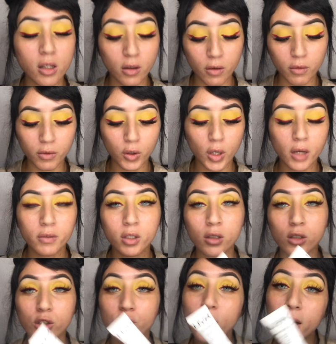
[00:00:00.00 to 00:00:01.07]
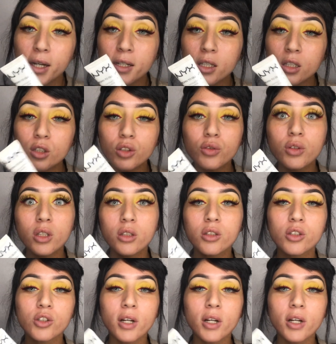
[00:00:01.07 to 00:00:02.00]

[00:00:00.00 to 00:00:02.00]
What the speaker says: If you haven't tried it, you need to